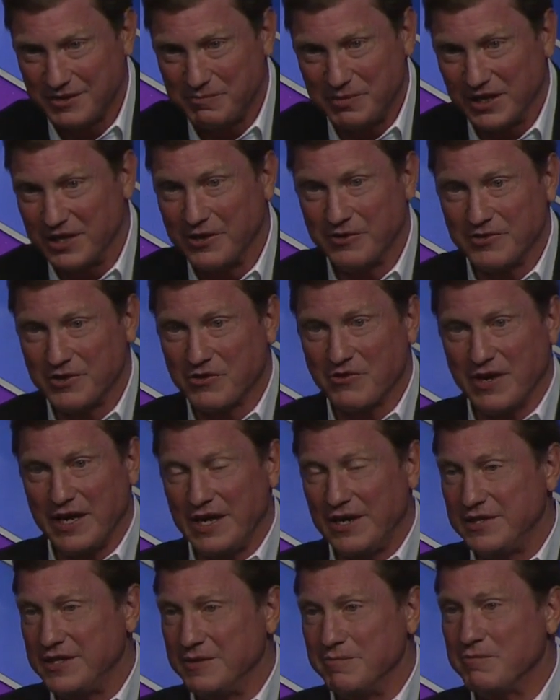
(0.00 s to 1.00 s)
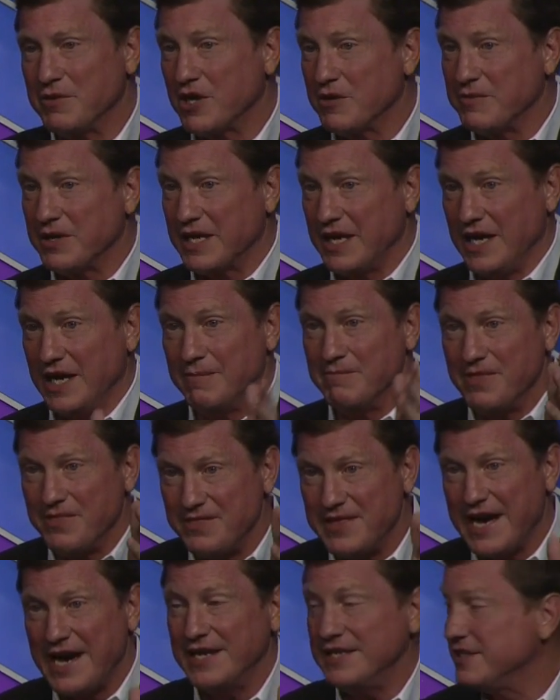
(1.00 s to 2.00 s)
below the ground in Birmingham,
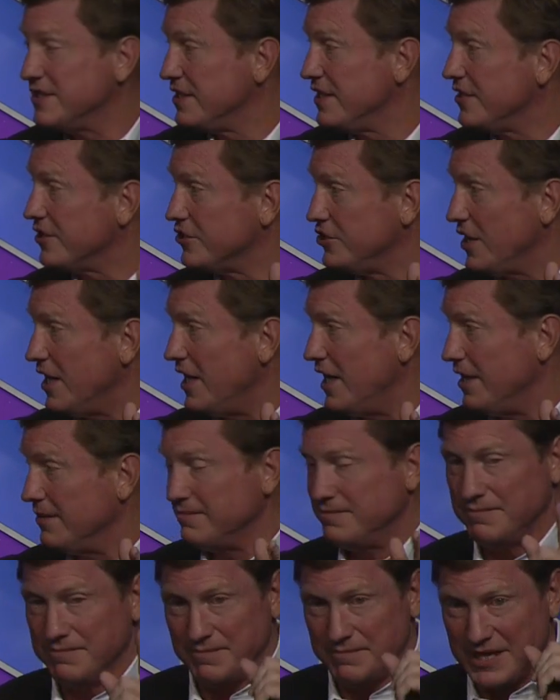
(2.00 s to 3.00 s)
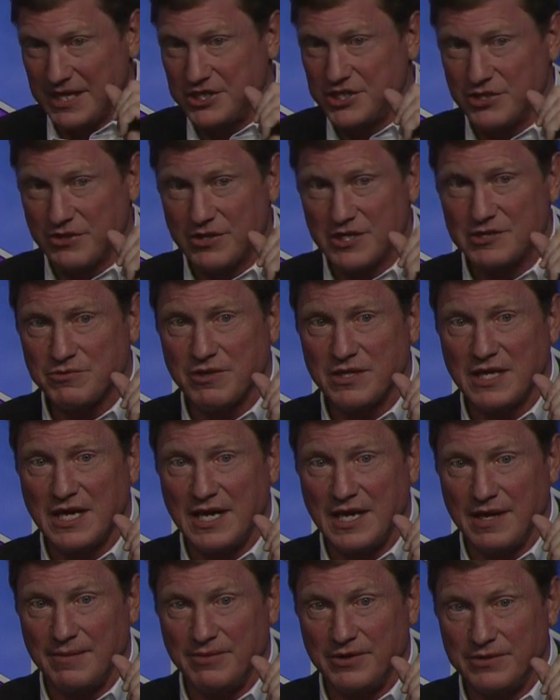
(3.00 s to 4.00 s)
that is their job. Make sure it's
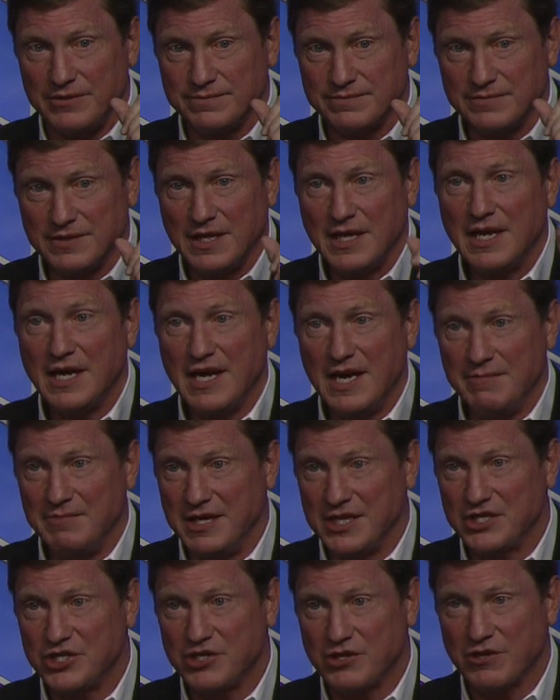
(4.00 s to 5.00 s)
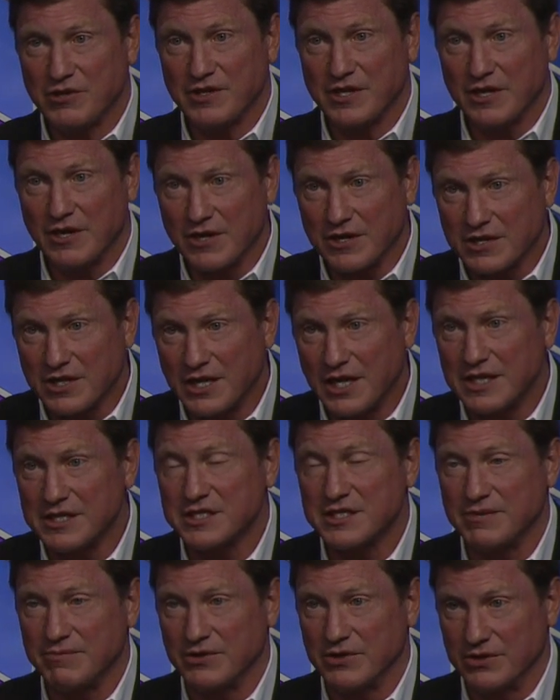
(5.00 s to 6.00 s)
reliable and make sure that our
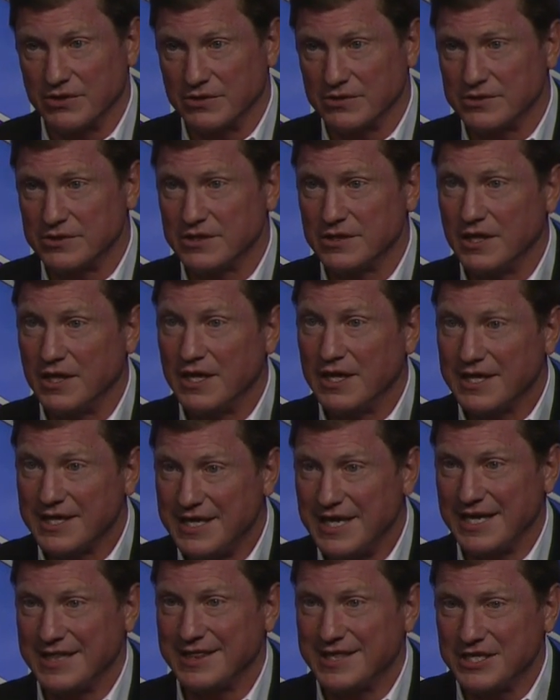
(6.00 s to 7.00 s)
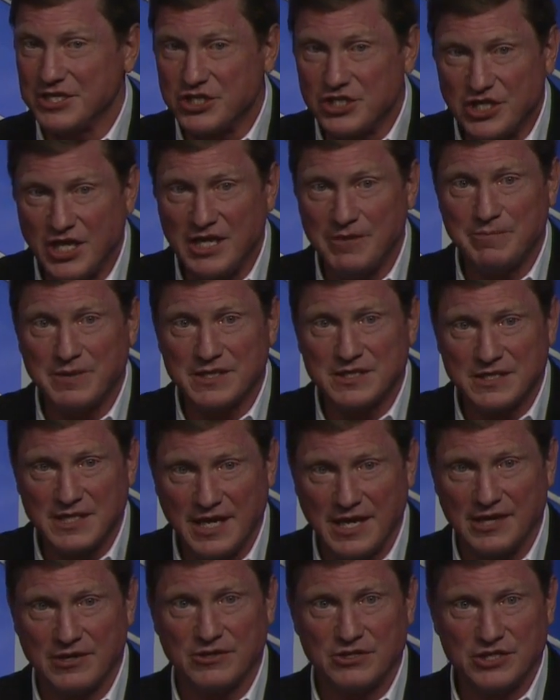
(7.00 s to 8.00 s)
customers get the cheapest
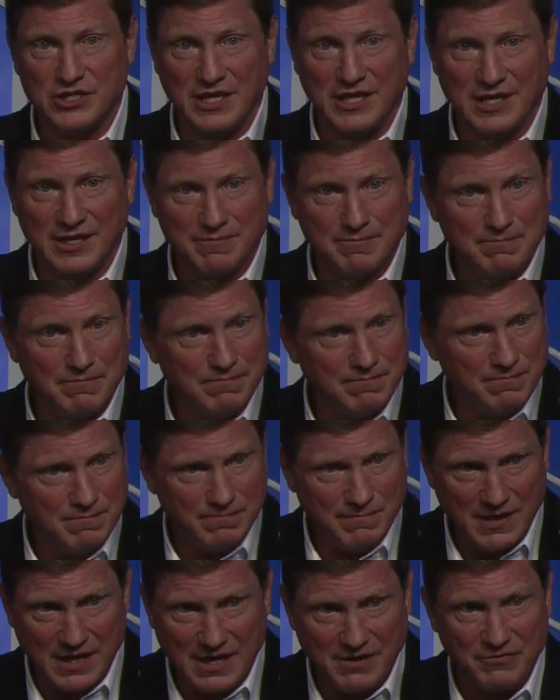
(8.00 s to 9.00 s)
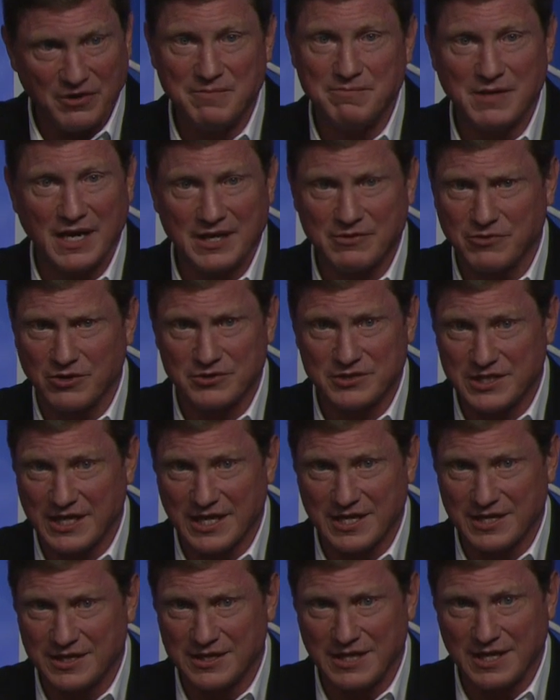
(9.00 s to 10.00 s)
energy every
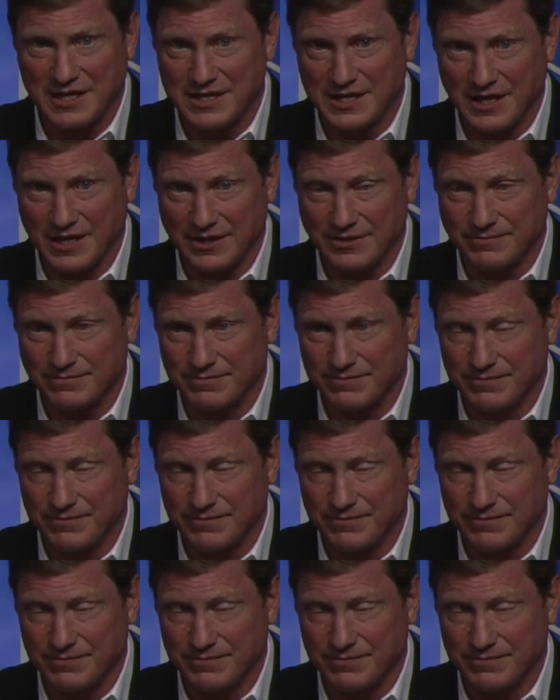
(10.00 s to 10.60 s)
microsecond they can.